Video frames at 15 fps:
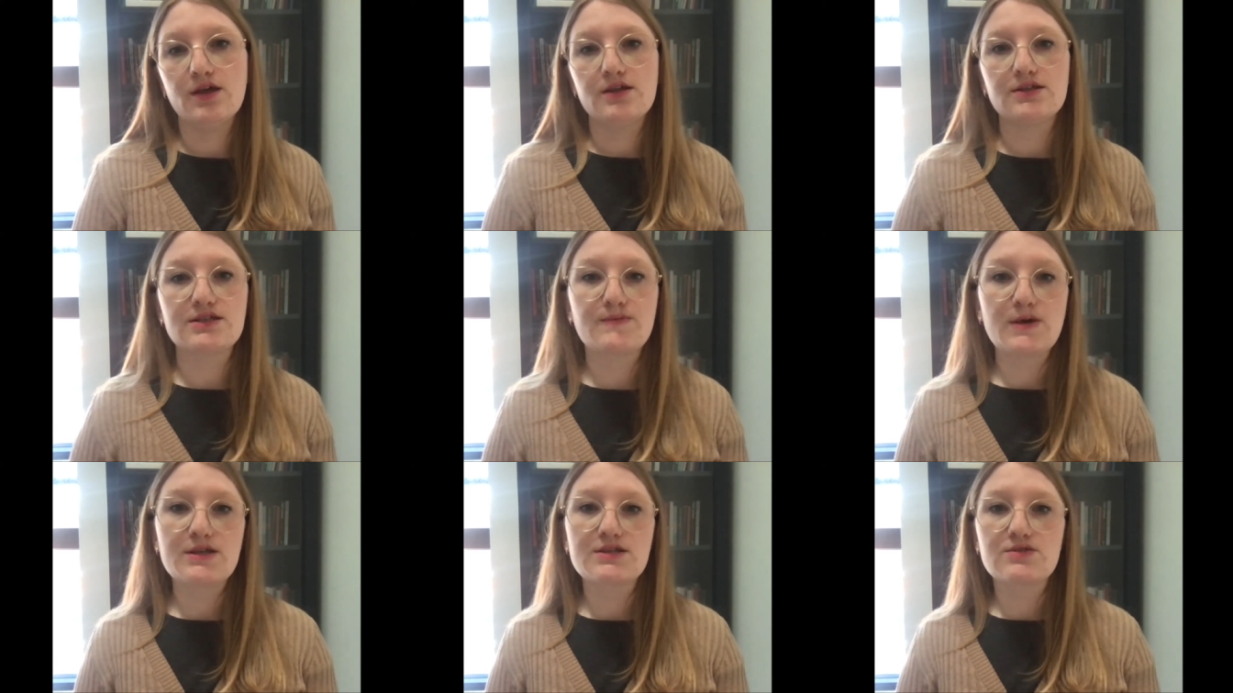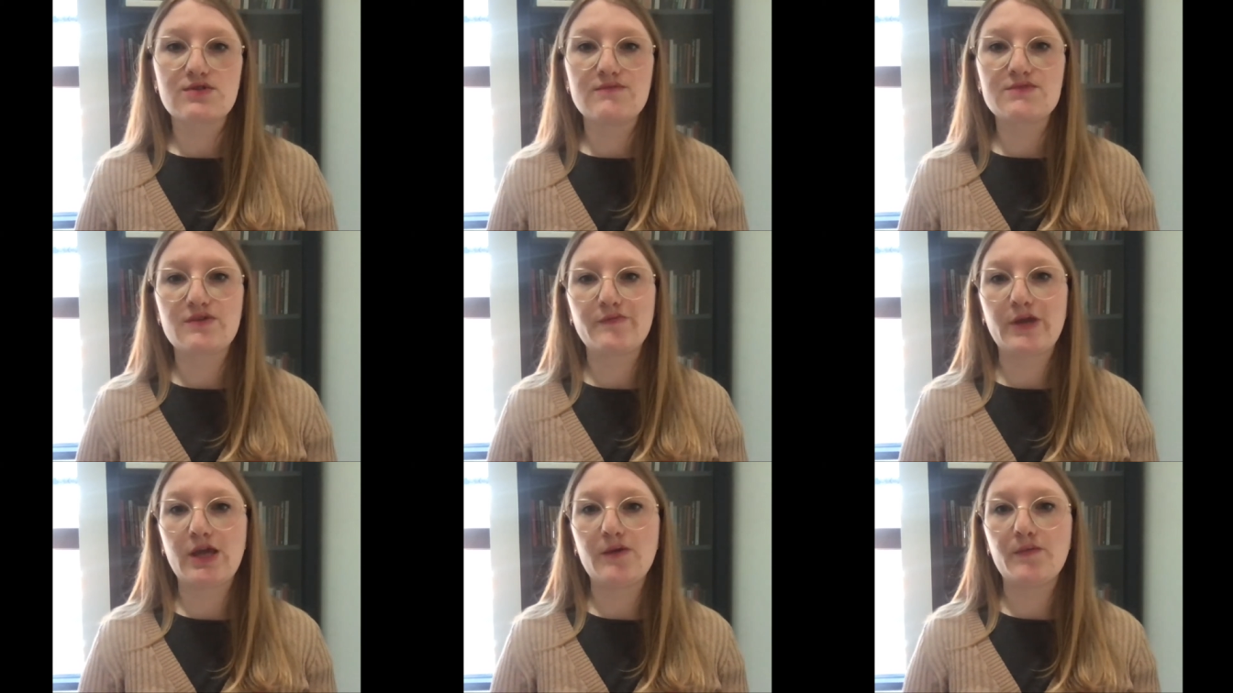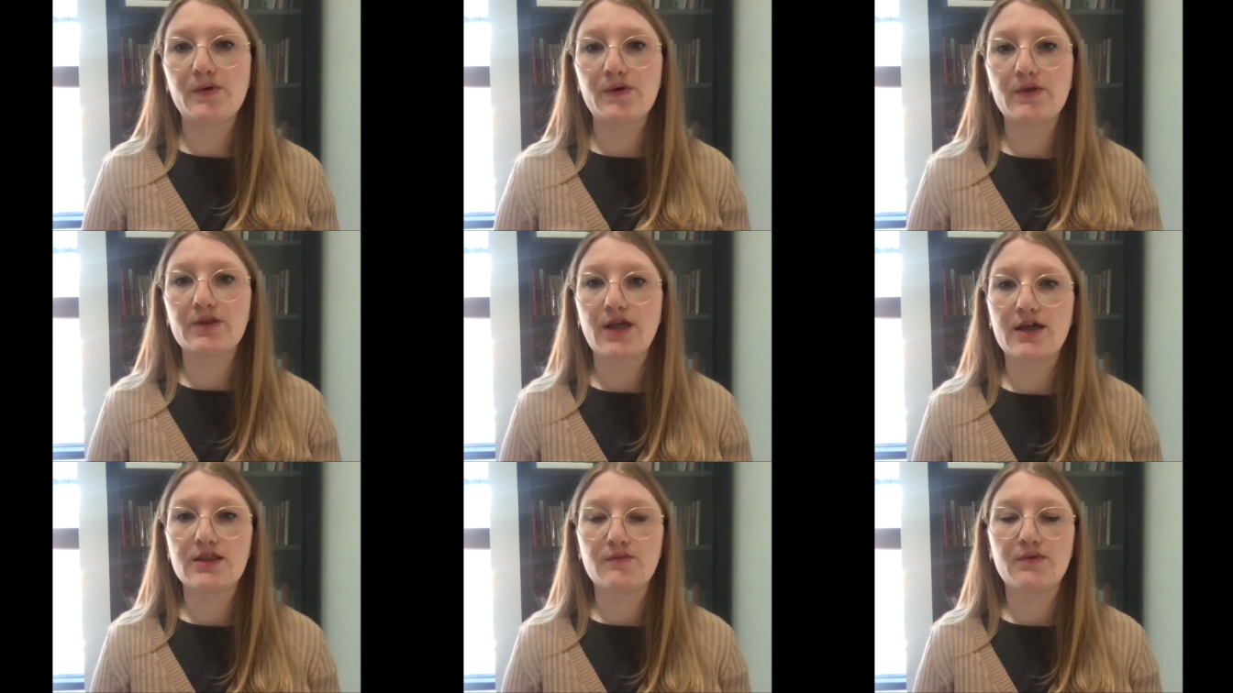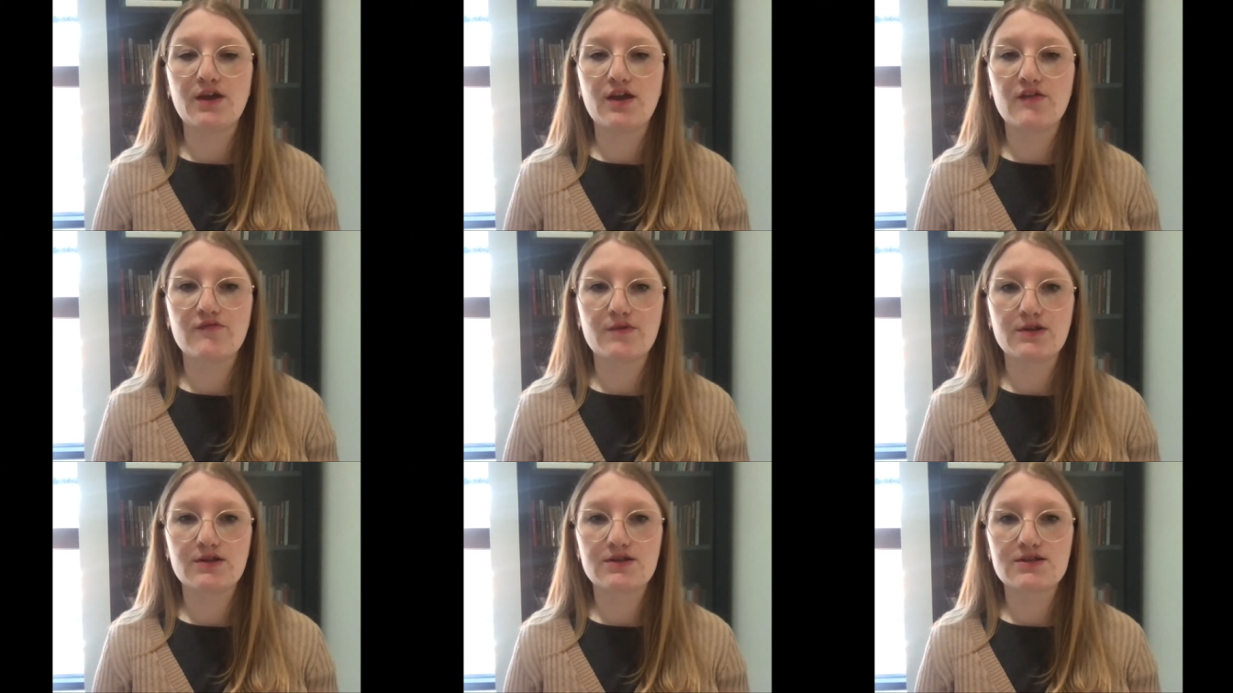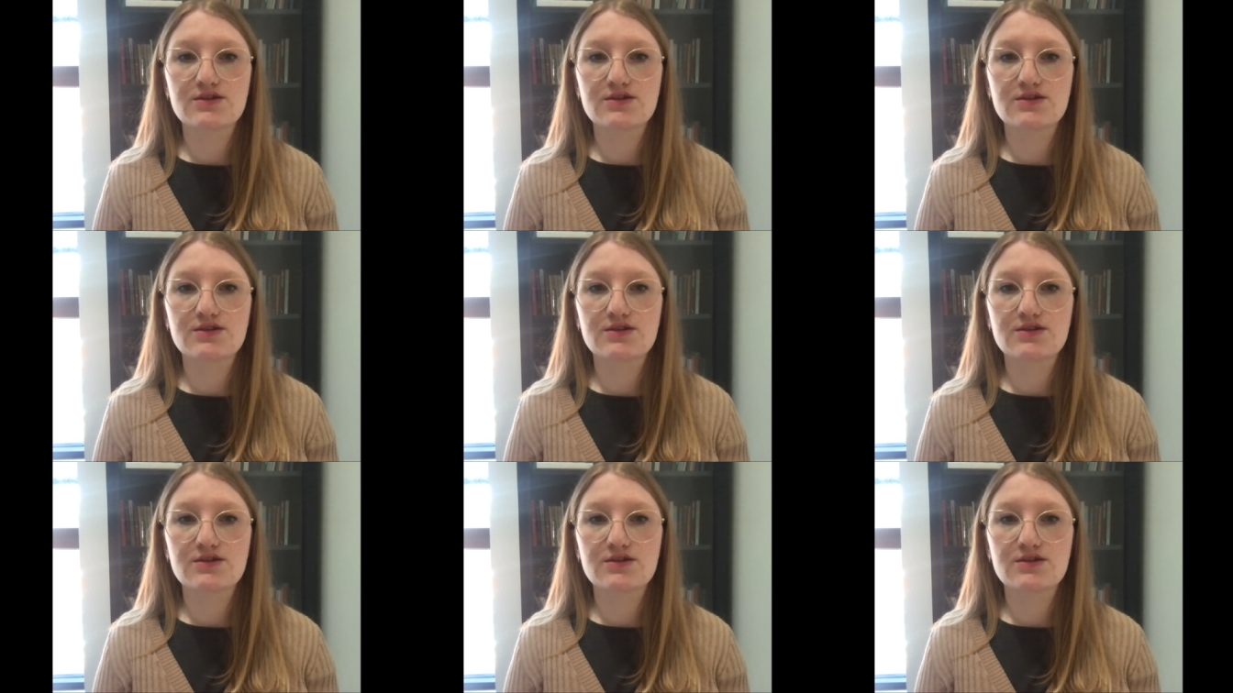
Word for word: Dispersed streams of people line the pavement in